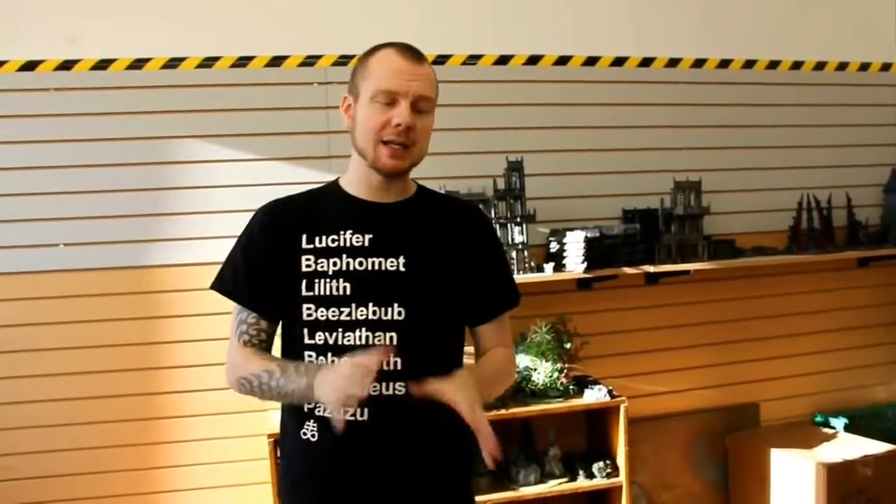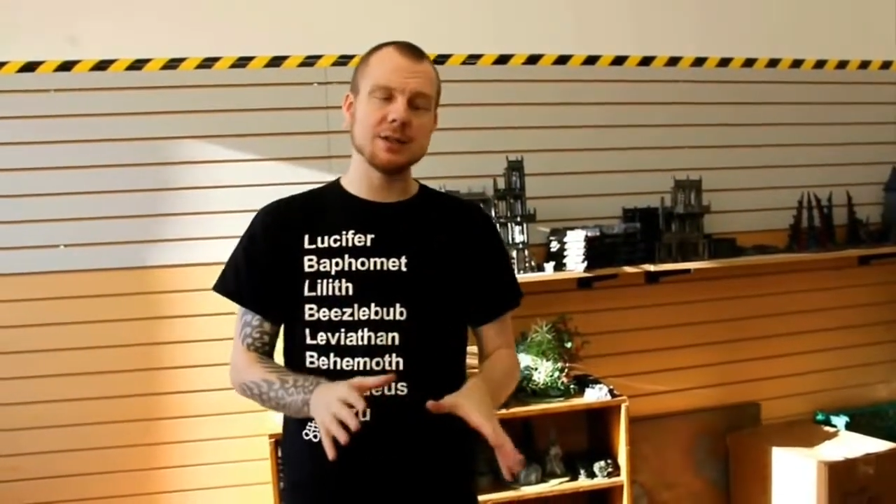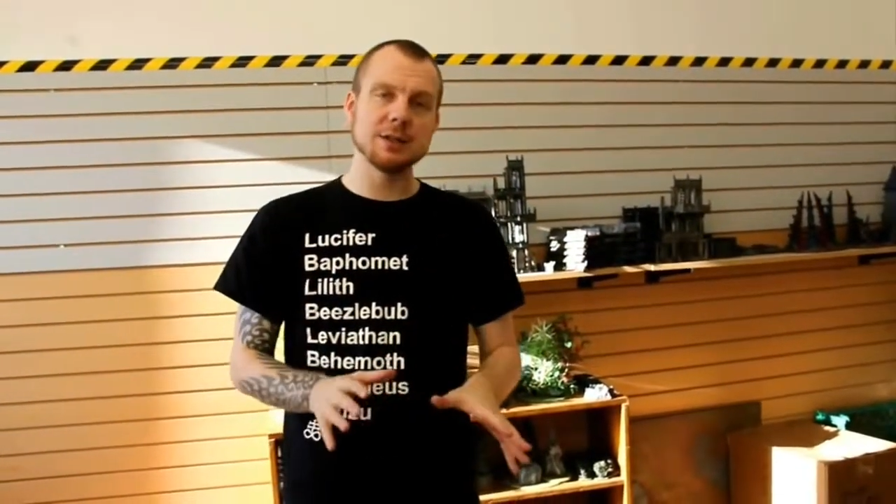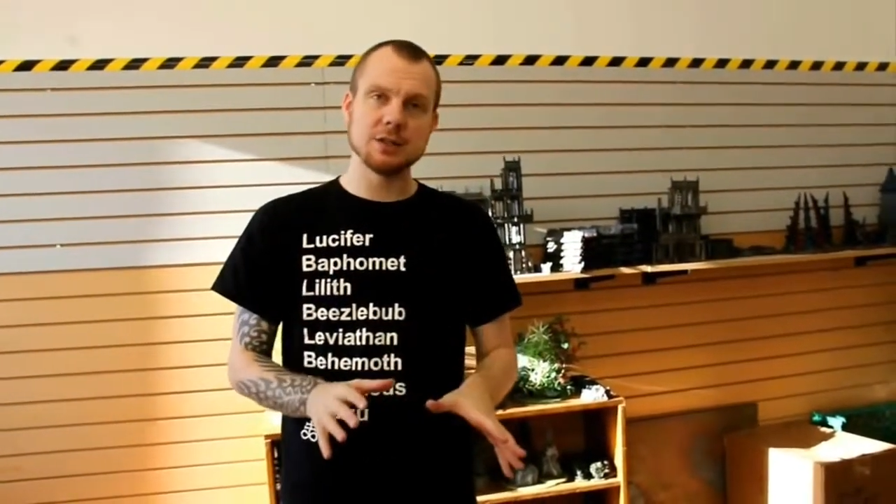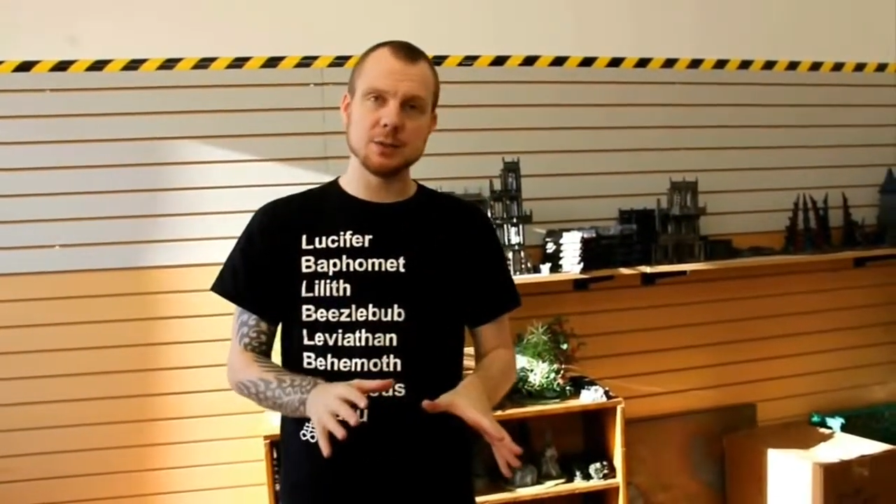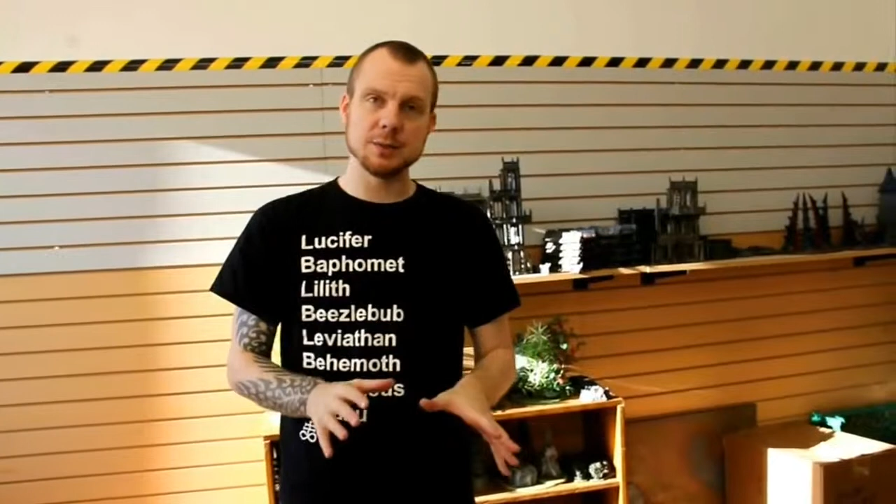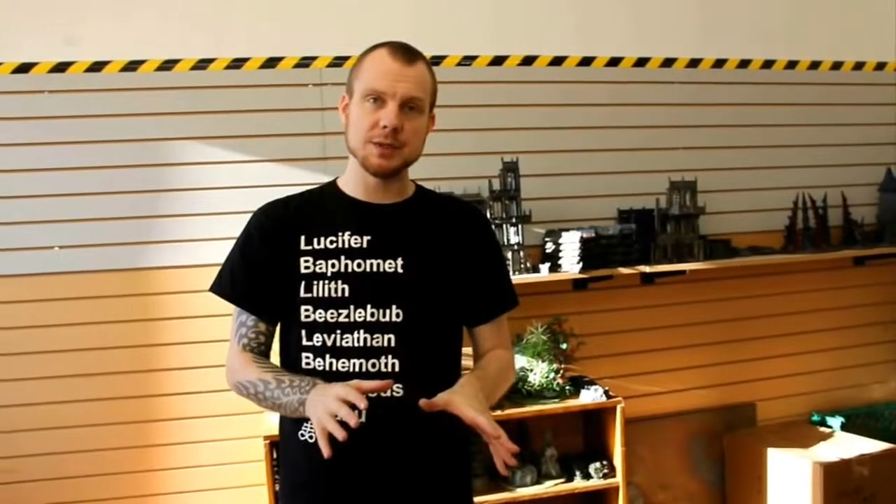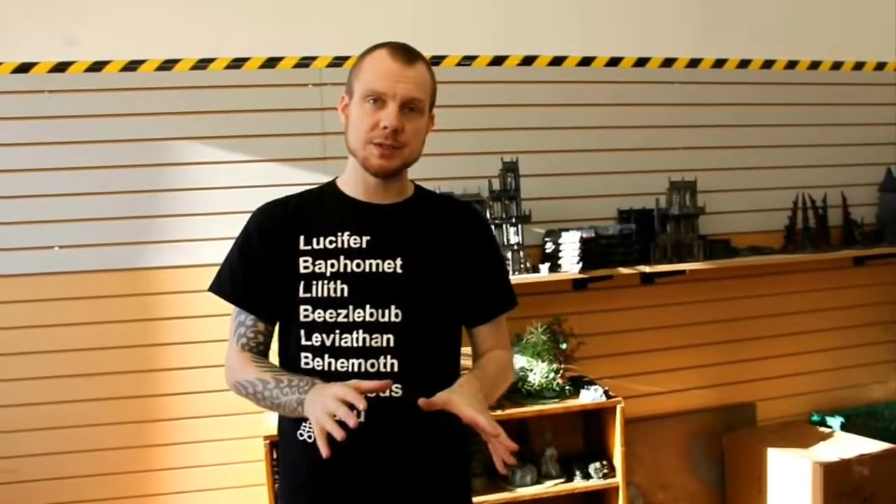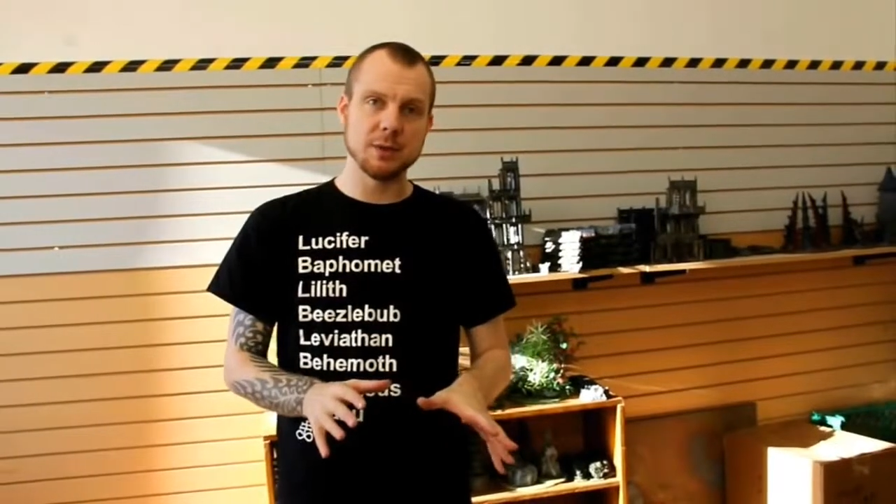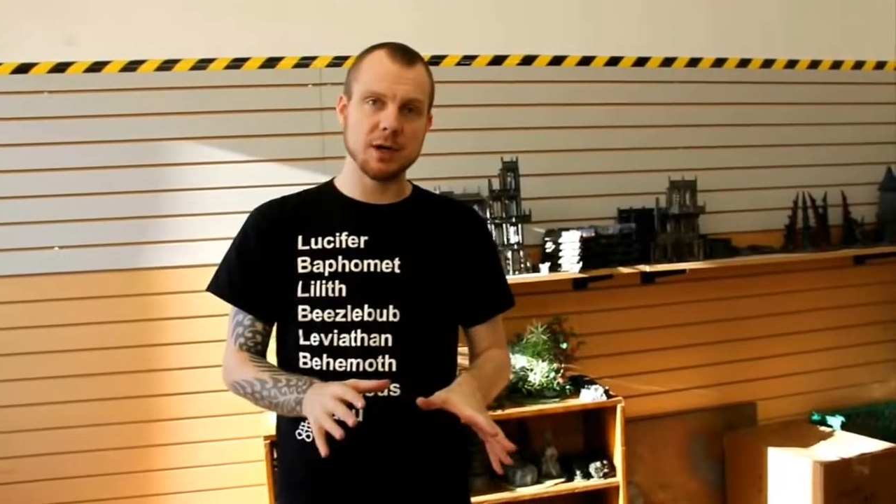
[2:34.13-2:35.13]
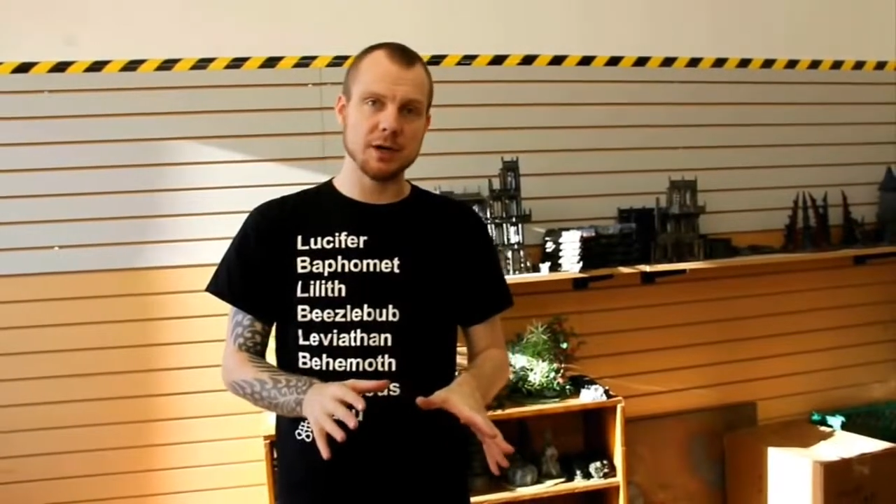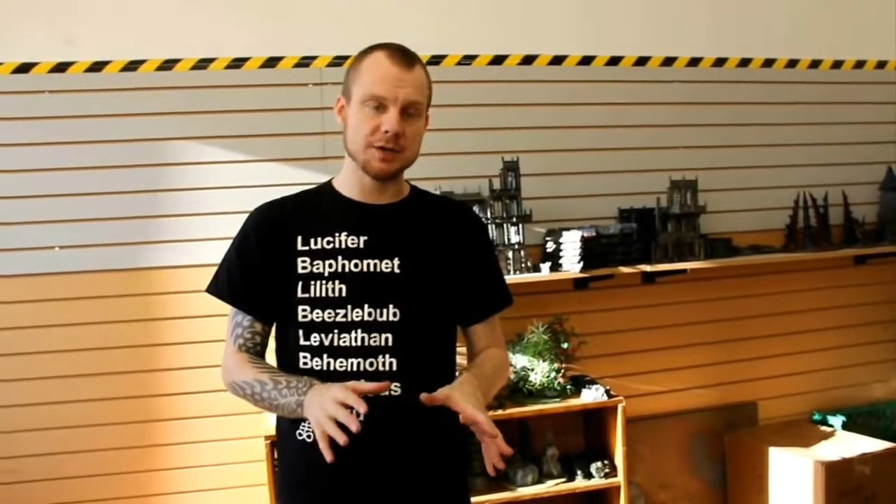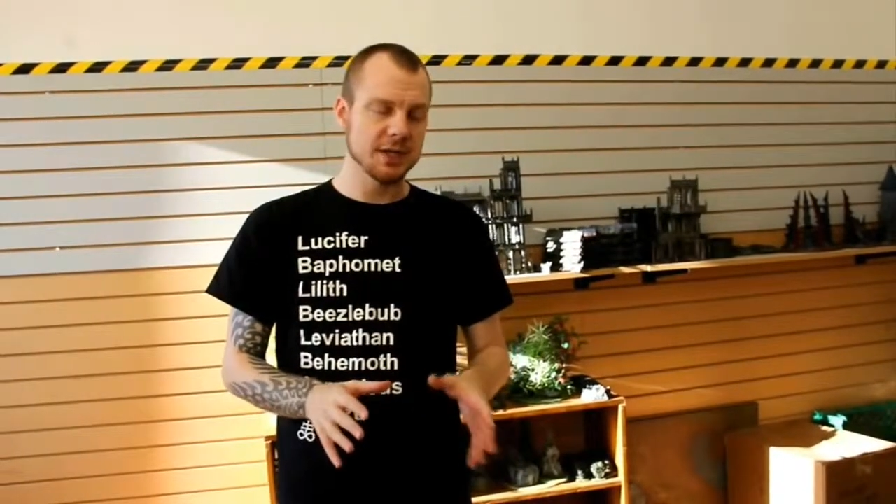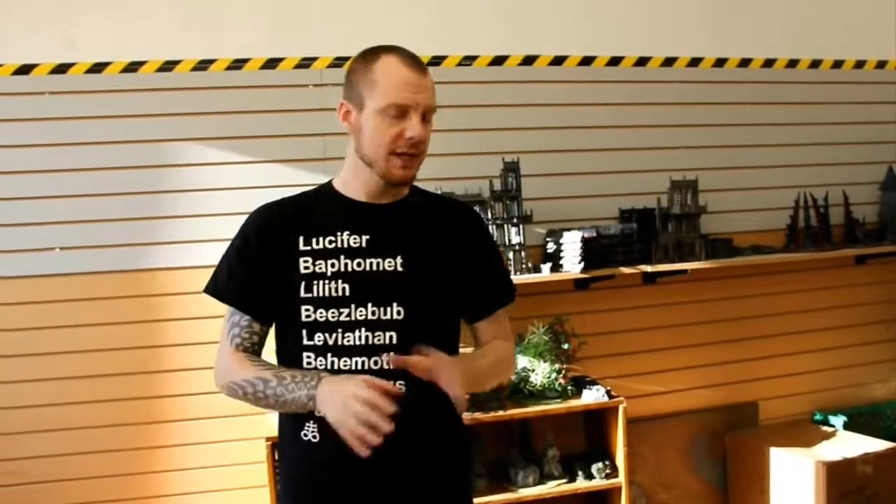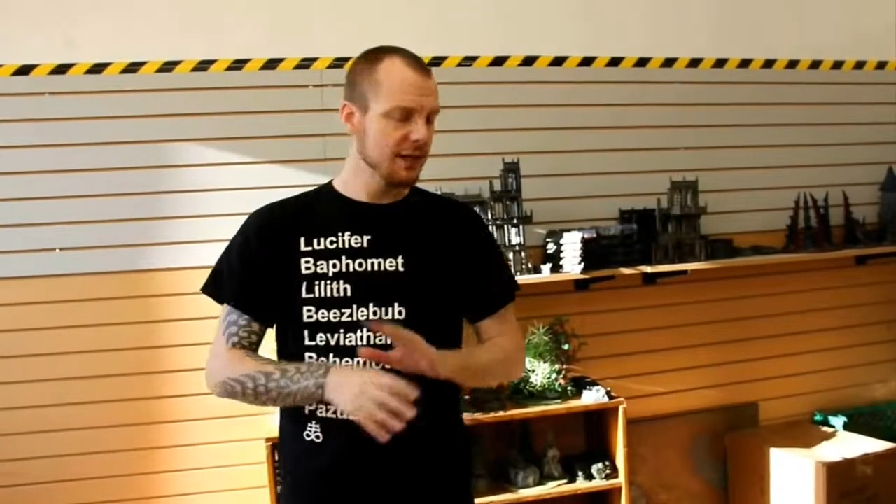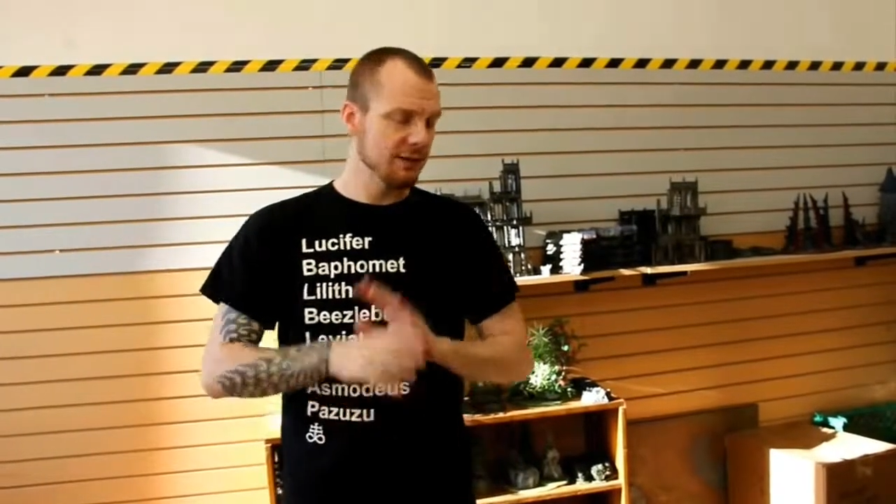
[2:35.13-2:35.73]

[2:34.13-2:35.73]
anything to do with these models,